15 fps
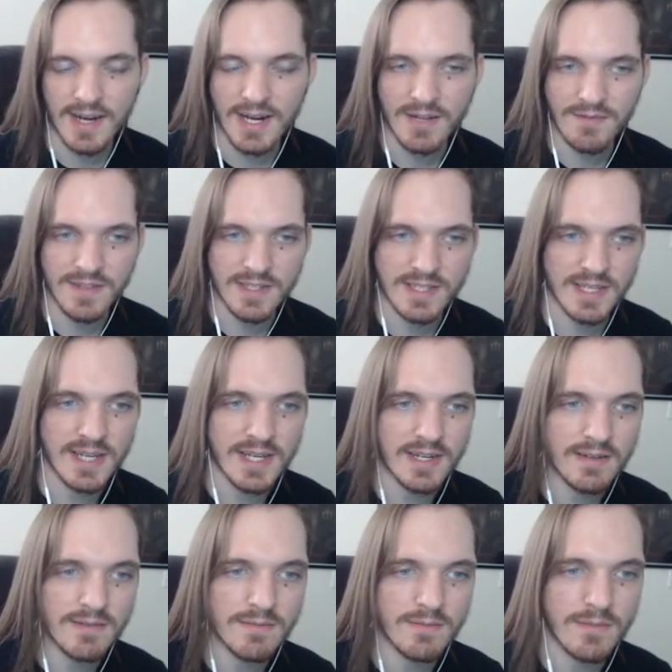and if it's
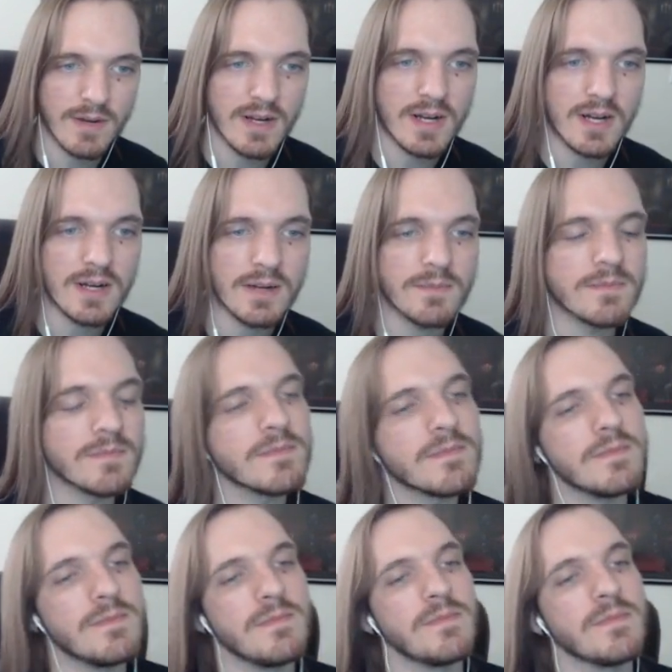like
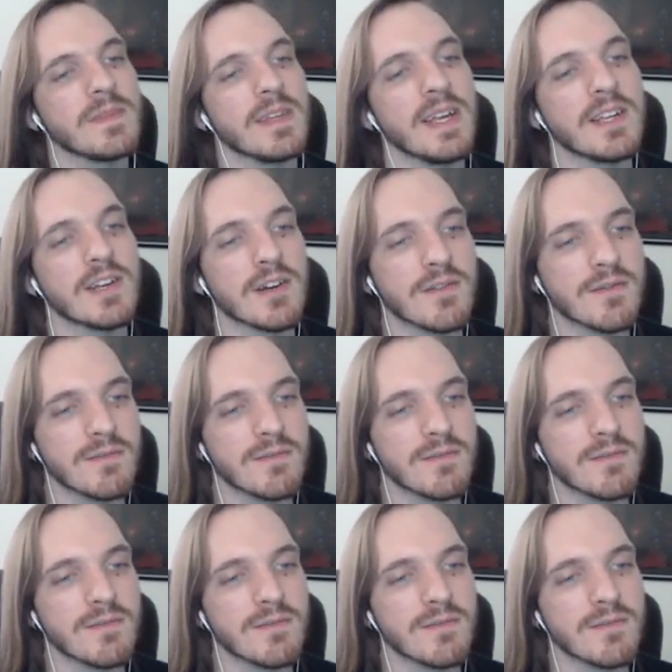in your